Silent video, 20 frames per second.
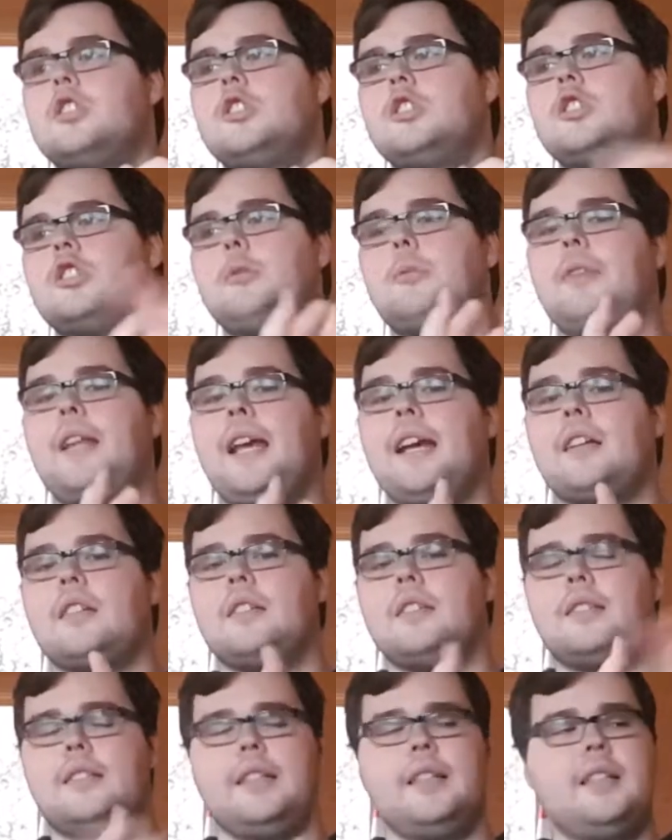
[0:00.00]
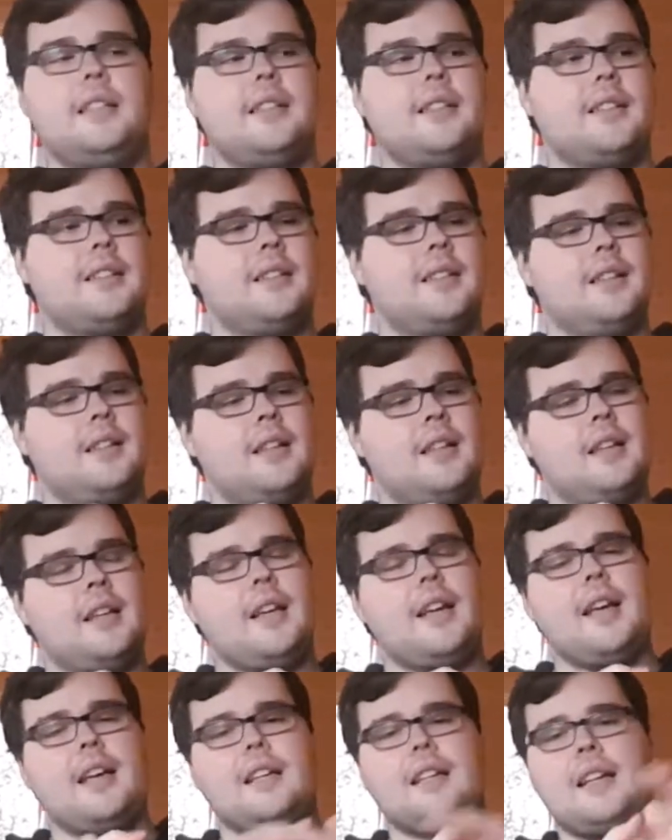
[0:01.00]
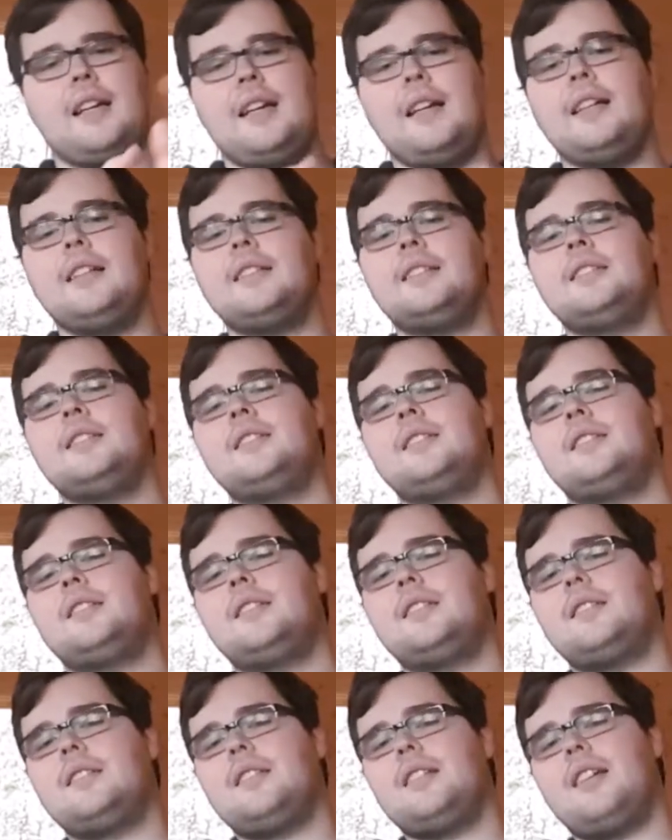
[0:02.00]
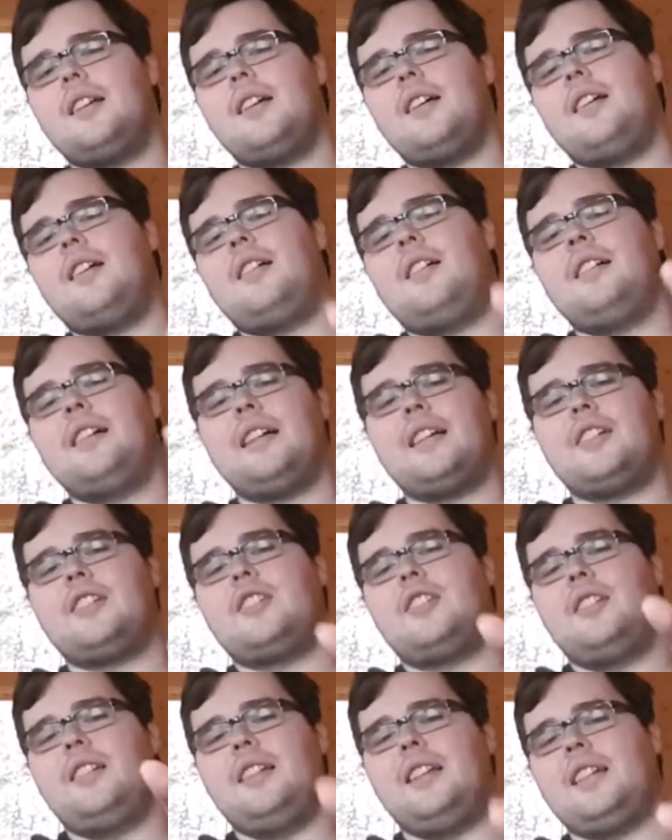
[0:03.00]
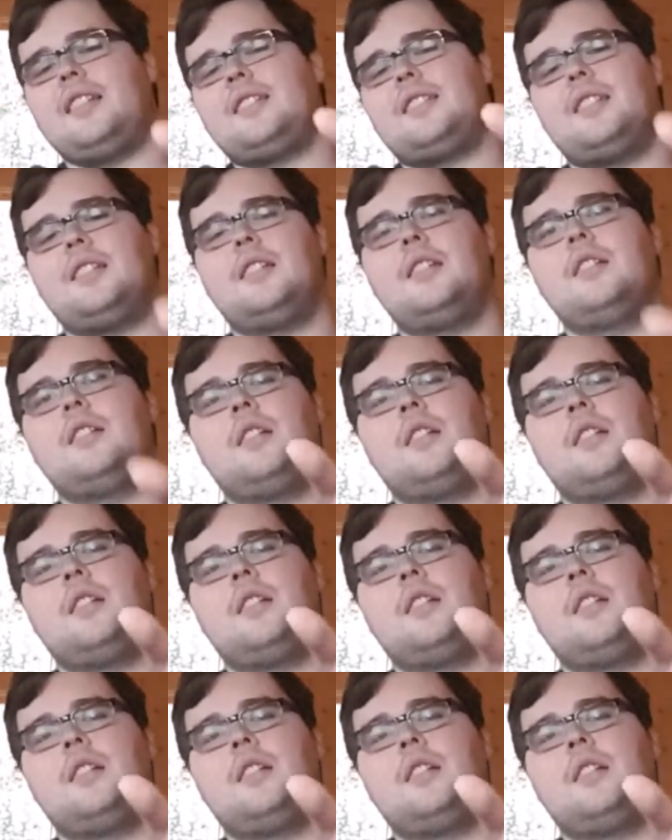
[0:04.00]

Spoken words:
some of the actors did, and I actually had to